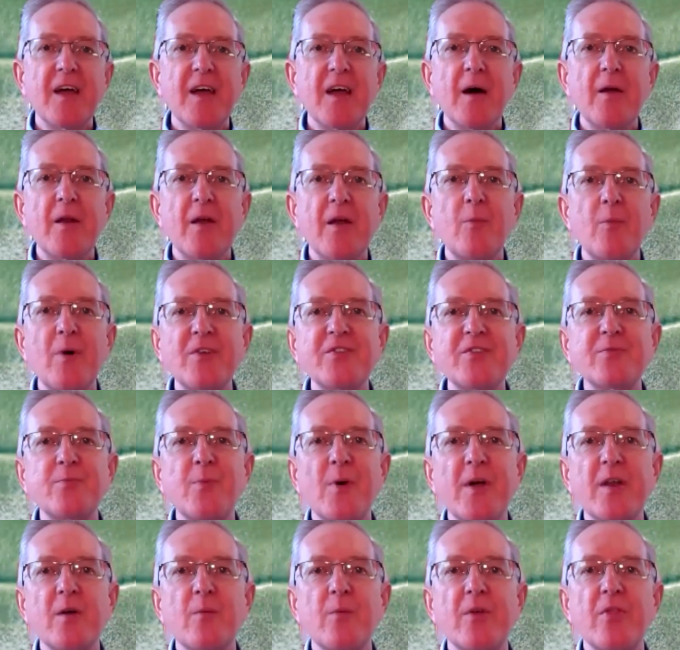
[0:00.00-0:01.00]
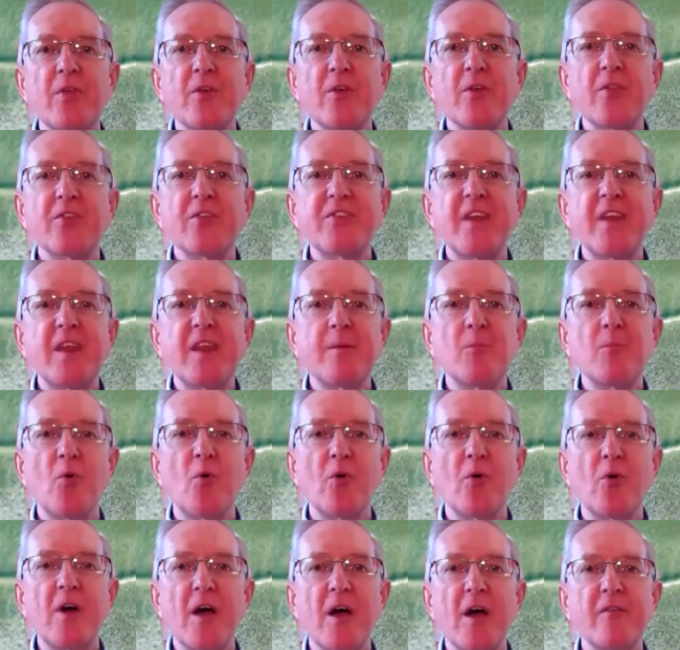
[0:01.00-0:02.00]
And I just wonder whether there's any
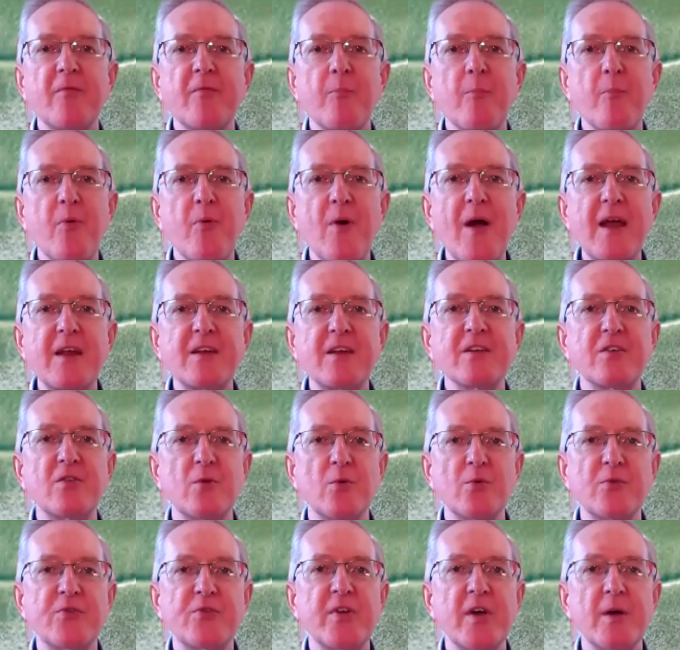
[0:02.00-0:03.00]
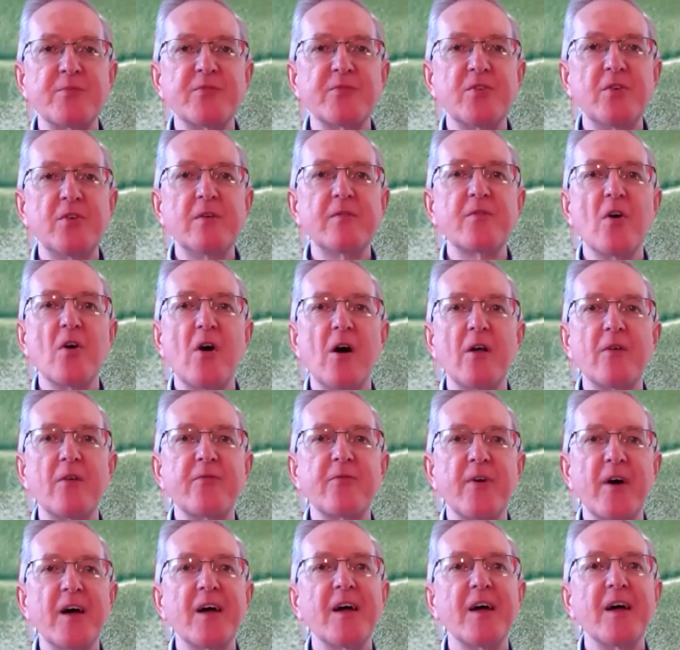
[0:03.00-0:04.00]
more kind of practical tips you've got
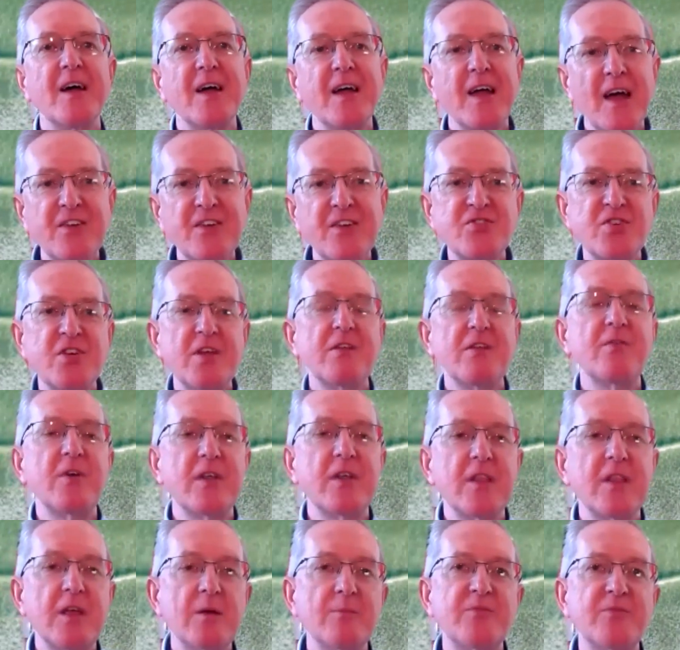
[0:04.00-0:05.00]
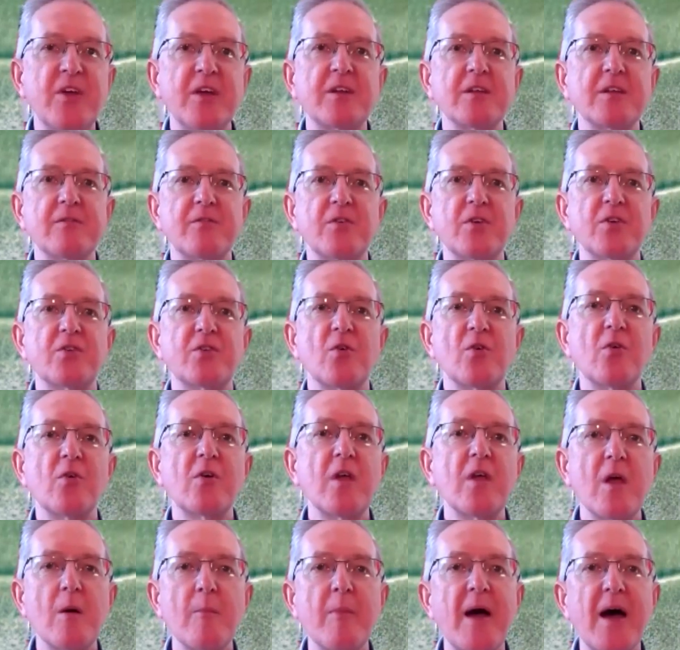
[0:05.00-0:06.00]
for achieving the objective you're
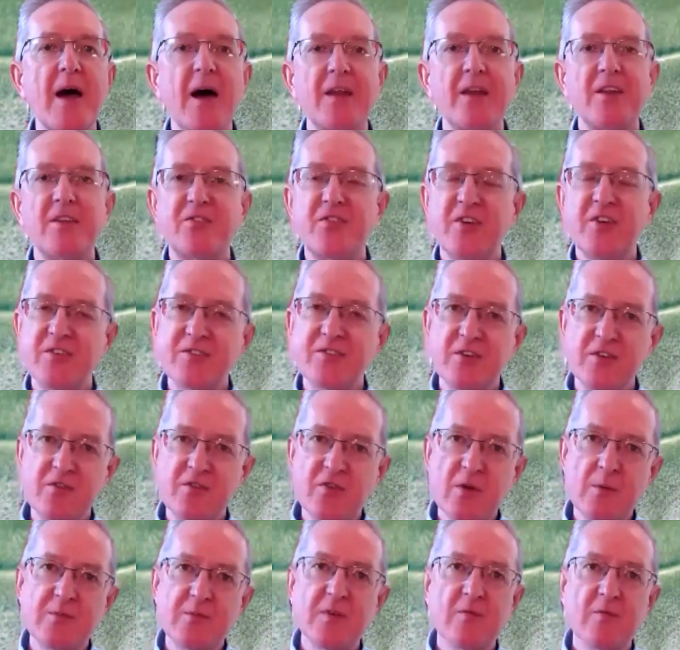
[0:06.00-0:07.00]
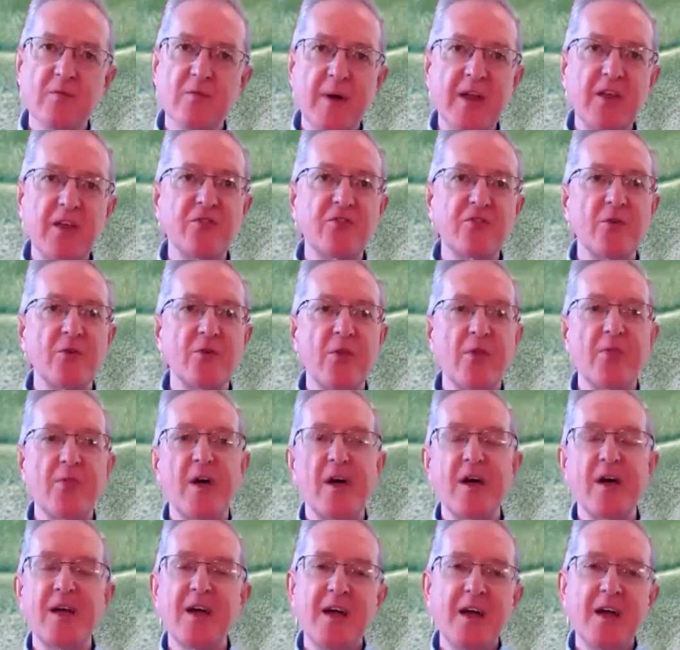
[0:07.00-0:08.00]
talking about, and just in terms of making sure that
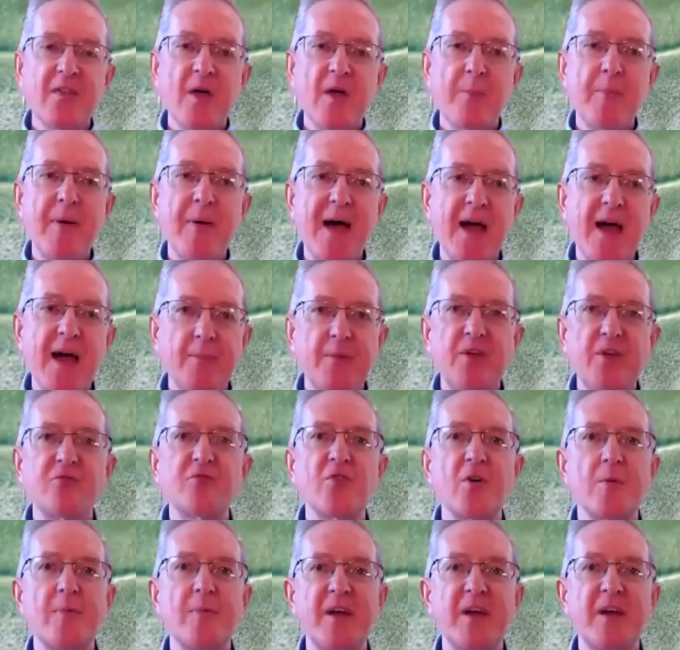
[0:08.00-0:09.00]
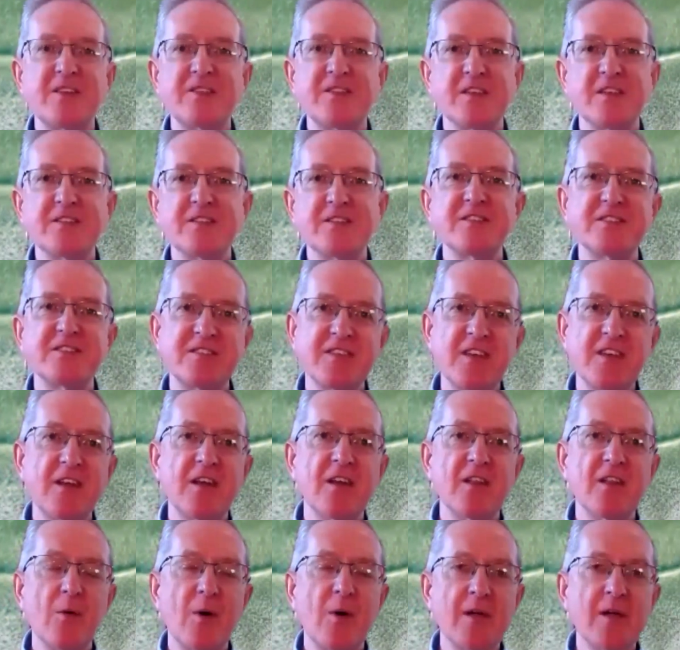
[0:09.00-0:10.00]
the parliamentary piece of this is seen
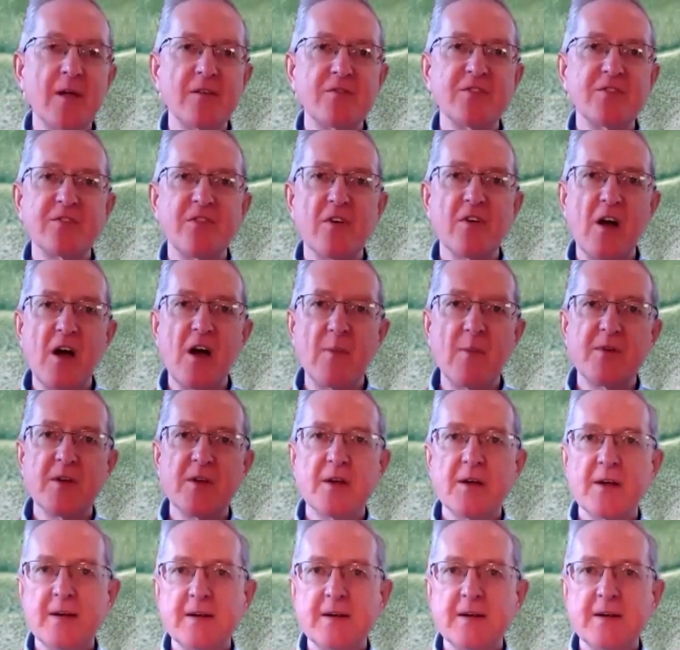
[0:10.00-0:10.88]
in the way you've described.